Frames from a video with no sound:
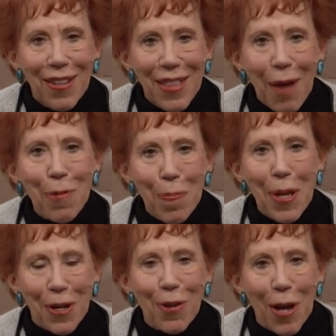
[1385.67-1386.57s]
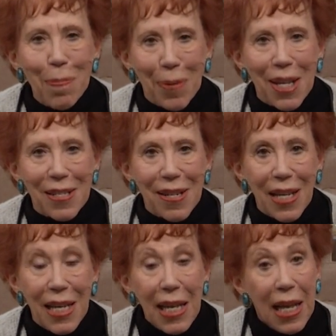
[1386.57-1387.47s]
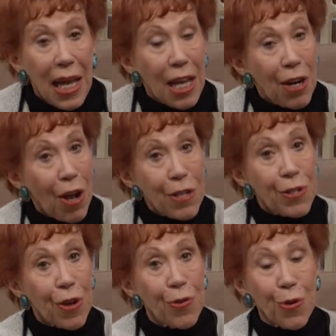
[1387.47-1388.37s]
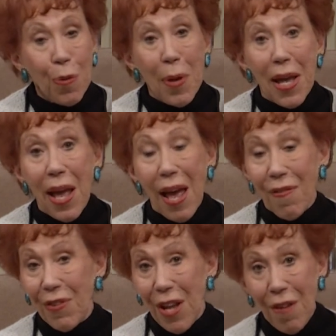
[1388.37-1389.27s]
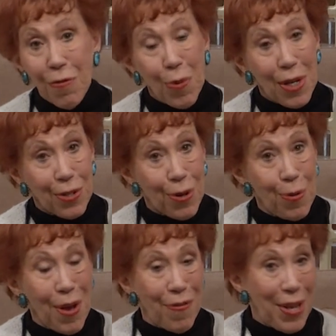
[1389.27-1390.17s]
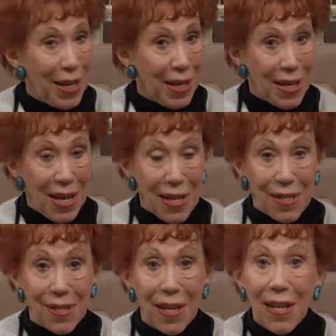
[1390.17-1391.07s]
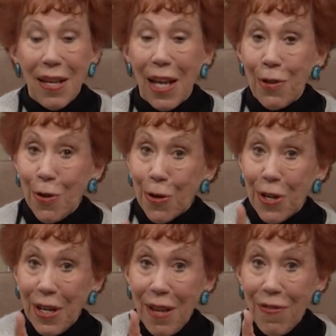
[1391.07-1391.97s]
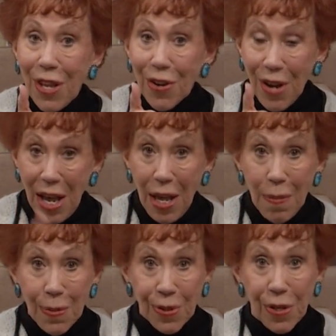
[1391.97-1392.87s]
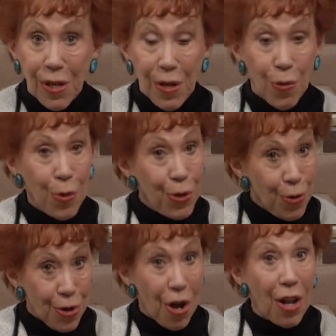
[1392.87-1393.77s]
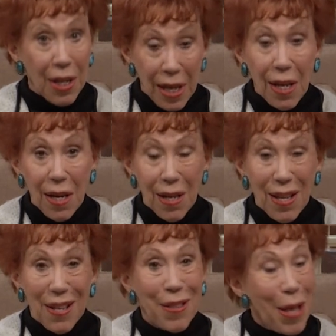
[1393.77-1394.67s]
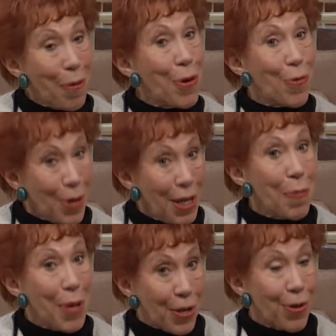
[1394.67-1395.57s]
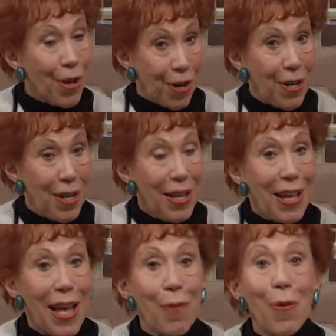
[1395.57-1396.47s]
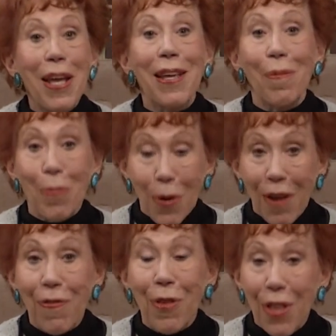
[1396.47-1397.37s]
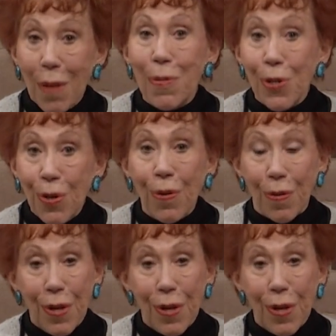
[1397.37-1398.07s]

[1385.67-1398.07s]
That would be a great blessing. And also, you may have loved ones who have healing needs, and you could leave their names when you call in. That would really be good. And we can pray for them too.